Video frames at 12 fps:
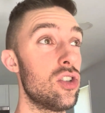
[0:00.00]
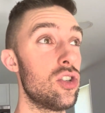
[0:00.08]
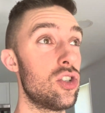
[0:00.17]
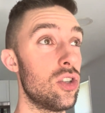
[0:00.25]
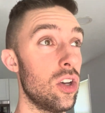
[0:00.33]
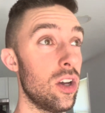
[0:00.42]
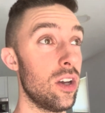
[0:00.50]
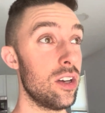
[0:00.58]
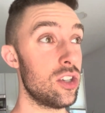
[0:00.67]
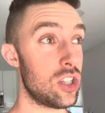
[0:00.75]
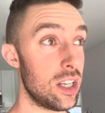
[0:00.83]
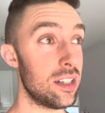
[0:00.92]

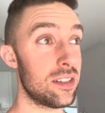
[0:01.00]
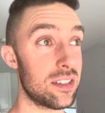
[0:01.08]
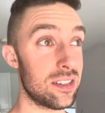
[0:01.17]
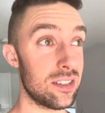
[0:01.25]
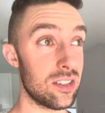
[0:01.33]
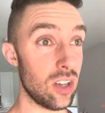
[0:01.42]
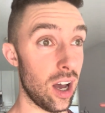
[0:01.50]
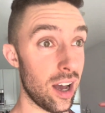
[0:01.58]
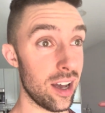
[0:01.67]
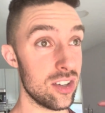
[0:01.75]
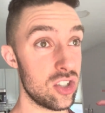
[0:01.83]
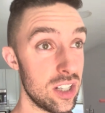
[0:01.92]

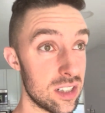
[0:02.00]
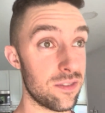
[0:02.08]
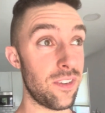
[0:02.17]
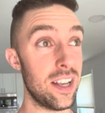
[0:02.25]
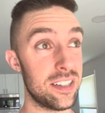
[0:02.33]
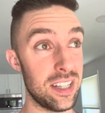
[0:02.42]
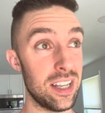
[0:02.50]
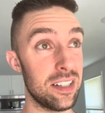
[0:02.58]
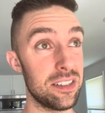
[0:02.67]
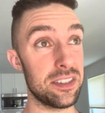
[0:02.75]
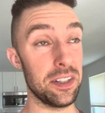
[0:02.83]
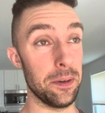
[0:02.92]
she's facing
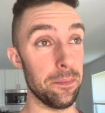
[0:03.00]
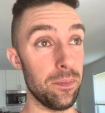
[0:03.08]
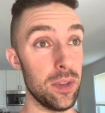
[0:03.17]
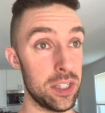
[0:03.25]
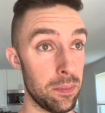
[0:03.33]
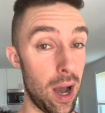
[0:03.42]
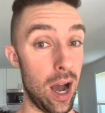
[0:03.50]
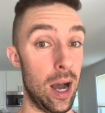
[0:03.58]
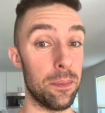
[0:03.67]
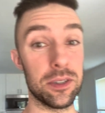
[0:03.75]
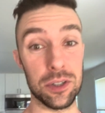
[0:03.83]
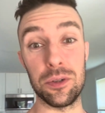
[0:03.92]
some
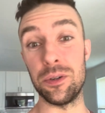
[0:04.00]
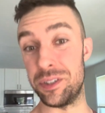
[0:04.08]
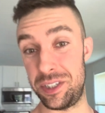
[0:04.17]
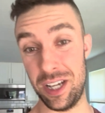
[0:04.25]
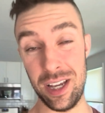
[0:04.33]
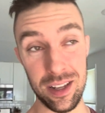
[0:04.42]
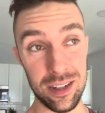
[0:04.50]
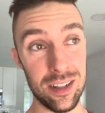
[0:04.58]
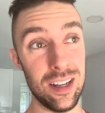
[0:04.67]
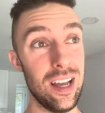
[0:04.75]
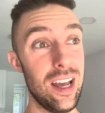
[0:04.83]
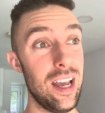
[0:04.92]
obstacles
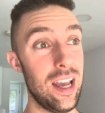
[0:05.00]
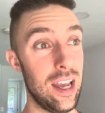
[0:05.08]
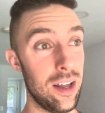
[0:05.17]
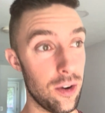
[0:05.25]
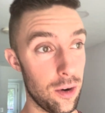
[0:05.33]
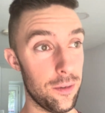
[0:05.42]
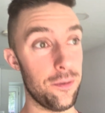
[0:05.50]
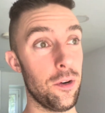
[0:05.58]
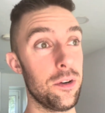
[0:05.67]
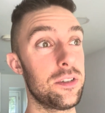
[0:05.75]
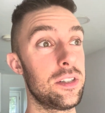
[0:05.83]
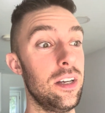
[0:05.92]
in her
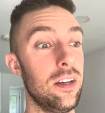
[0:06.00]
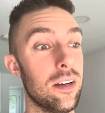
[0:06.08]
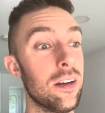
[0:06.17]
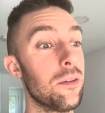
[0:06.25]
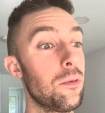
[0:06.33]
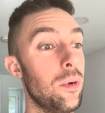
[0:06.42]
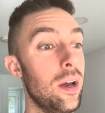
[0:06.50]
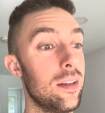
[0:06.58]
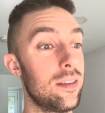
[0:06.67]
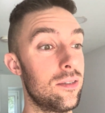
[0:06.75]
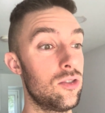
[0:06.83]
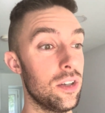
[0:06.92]
first year
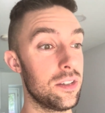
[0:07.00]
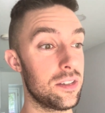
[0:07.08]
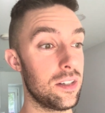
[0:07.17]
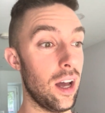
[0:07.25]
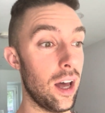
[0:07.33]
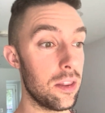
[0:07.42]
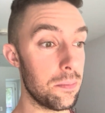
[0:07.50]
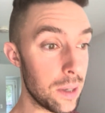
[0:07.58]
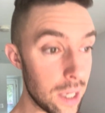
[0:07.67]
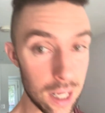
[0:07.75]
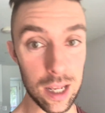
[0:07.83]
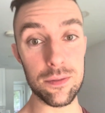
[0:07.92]
with just the
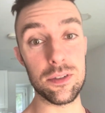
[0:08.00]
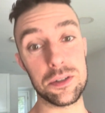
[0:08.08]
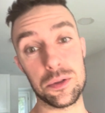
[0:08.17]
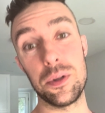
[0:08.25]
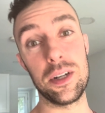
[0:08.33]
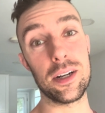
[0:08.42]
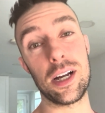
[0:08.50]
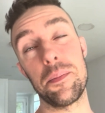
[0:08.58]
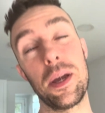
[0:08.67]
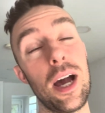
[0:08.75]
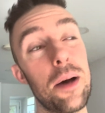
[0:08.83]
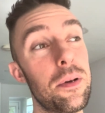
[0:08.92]
beginning of the school year
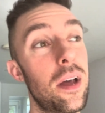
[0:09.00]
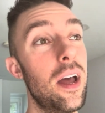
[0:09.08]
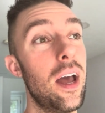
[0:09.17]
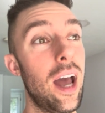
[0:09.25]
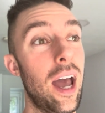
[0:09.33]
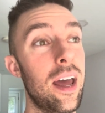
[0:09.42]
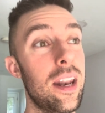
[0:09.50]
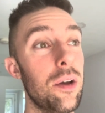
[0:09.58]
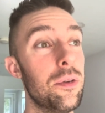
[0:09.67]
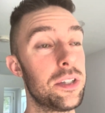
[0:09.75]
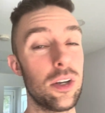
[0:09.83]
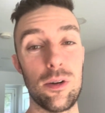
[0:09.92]
coming up. And it
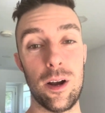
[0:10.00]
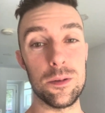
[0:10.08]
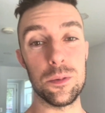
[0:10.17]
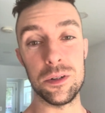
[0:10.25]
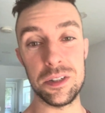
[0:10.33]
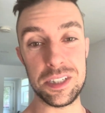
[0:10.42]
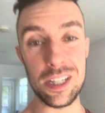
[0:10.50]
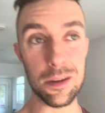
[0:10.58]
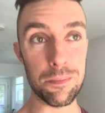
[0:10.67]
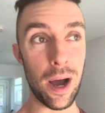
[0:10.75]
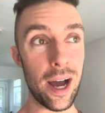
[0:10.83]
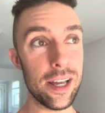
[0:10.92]
was incredible to see the
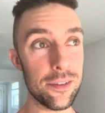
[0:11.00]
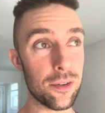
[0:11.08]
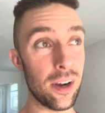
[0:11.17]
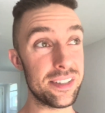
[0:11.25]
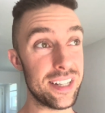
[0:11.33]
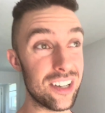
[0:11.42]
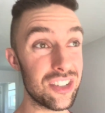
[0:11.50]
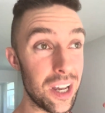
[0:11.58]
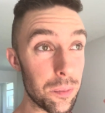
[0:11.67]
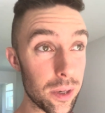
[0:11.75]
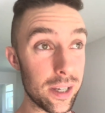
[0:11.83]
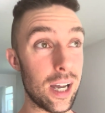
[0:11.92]
body of Christ actually
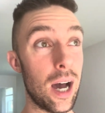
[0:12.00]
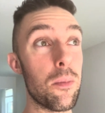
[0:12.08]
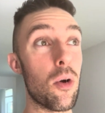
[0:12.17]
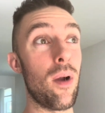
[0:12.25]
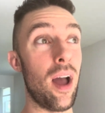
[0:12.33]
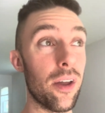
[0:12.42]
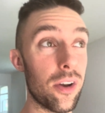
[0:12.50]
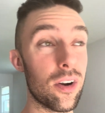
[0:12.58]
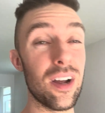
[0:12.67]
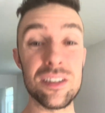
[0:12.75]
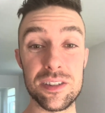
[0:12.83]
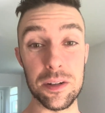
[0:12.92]
able to come around her
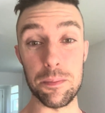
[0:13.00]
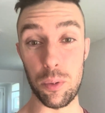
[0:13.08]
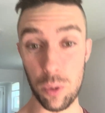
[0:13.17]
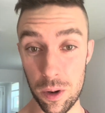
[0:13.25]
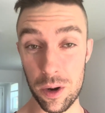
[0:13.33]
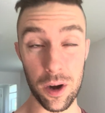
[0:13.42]
and support